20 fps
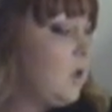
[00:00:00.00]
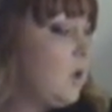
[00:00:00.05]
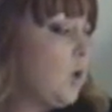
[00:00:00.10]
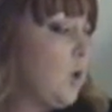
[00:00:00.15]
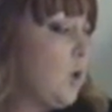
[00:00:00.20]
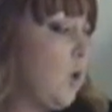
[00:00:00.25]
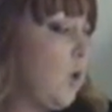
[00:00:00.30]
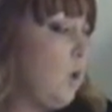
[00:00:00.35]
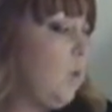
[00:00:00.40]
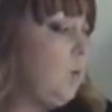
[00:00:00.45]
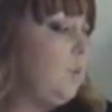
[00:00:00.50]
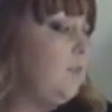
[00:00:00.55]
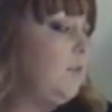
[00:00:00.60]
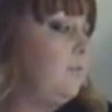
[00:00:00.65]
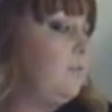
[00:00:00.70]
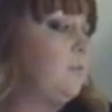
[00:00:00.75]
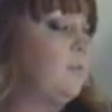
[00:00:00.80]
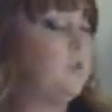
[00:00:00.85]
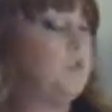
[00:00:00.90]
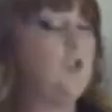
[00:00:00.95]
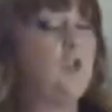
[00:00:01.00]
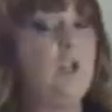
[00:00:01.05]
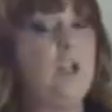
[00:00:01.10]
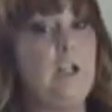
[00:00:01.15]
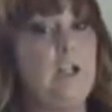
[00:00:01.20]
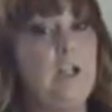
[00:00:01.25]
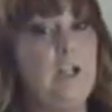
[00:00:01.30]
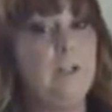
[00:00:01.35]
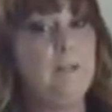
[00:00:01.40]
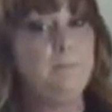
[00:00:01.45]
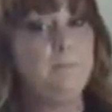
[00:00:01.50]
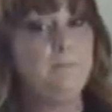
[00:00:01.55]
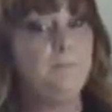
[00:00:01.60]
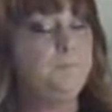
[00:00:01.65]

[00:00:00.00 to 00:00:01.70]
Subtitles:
gold for G.